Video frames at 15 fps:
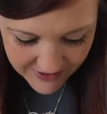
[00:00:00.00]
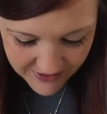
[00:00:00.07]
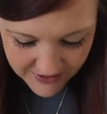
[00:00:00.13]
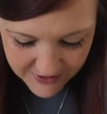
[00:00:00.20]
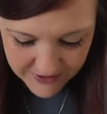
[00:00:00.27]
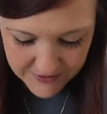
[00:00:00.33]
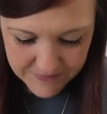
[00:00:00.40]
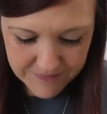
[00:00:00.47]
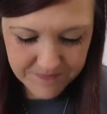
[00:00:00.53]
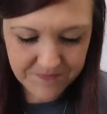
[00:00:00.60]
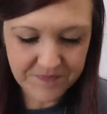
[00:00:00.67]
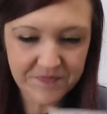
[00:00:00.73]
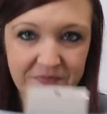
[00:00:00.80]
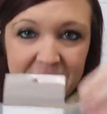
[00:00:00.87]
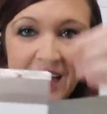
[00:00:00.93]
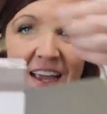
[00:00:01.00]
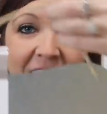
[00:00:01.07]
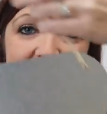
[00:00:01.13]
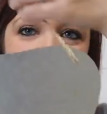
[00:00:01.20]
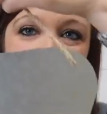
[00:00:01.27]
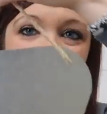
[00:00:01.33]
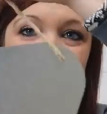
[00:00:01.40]
um, I
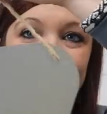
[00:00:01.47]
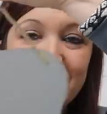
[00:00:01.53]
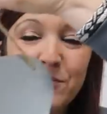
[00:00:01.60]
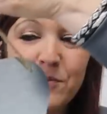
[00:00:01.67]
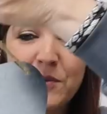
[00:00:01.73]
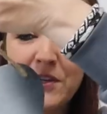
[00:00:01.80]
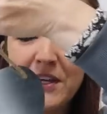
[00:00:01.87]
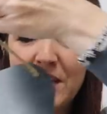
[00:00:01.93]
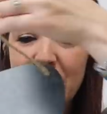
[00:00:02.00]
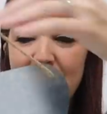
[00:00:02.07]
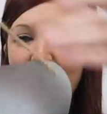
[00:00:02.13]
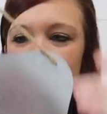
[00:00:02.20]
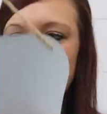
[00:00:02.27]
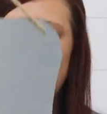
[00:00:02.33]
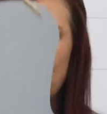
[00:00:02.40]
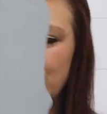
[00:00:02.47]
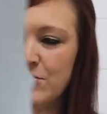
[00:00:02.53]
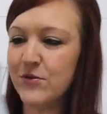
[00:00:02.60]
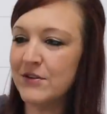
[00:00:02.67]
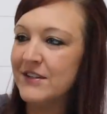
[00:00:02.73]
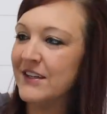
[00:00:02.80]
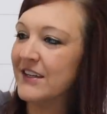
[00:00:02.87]
have like this really
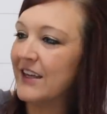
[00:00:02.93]
cute